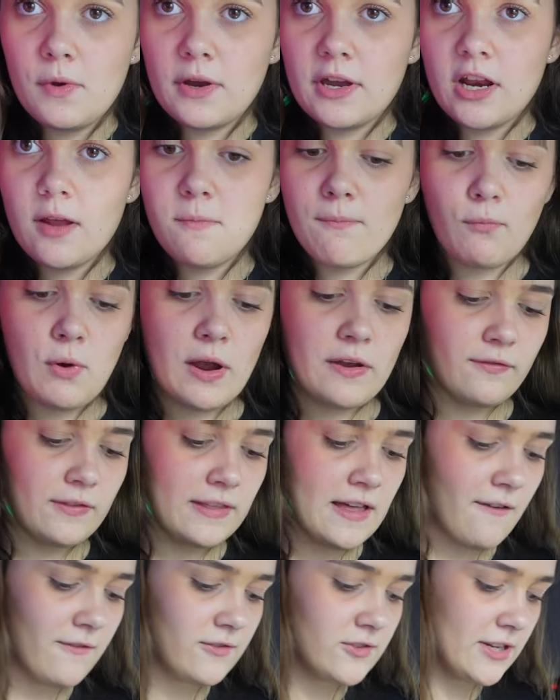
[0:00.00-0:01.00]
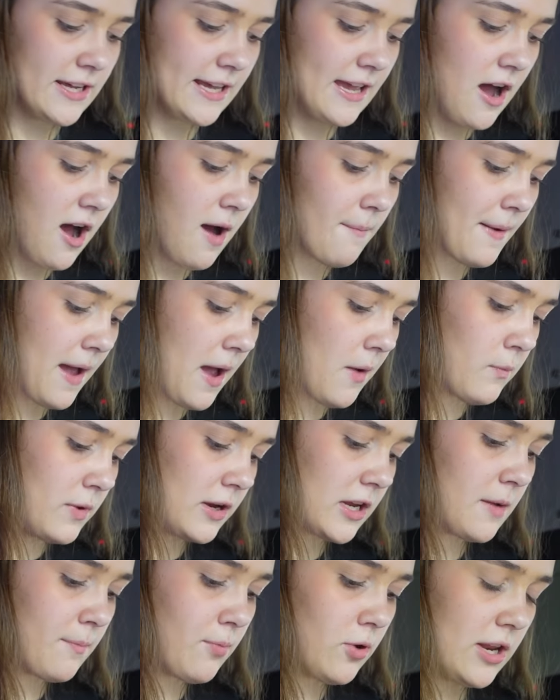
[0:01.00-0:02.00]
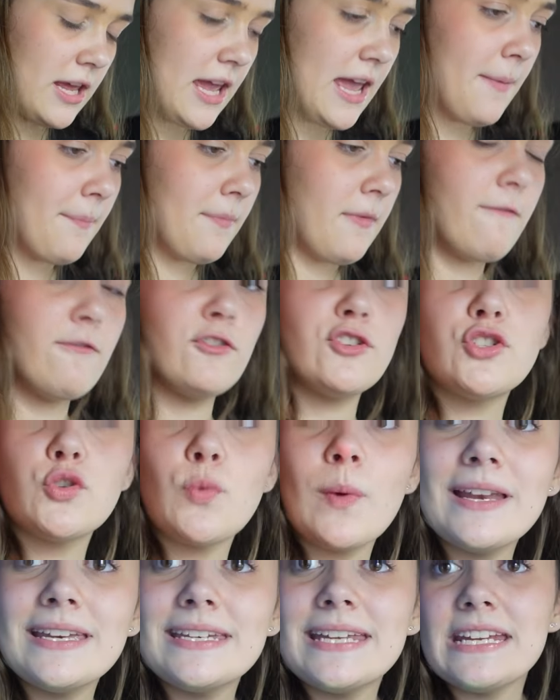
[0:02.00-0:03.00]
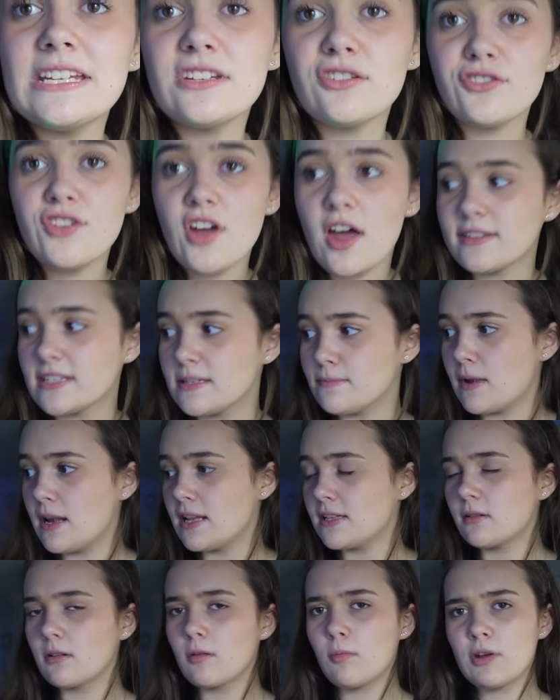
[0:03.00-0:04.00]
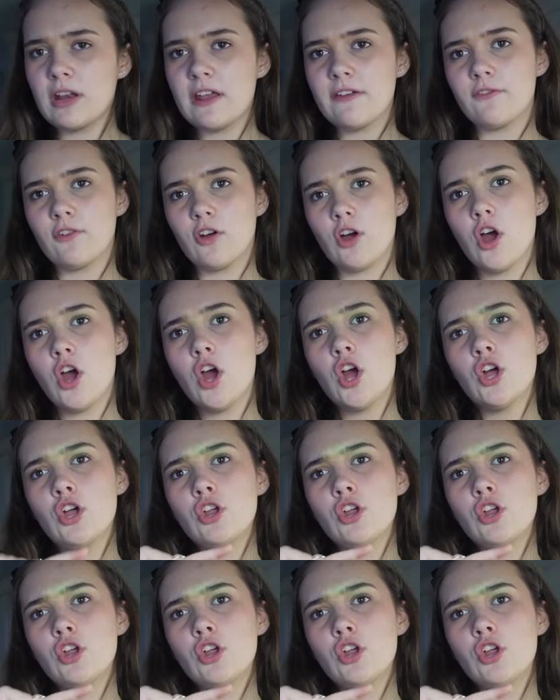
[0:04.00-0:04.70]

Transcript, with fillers: we're gonna wait for the oven to heat up and we're gonna put it in for 20 to 30 minutes. I'm gonna put it in for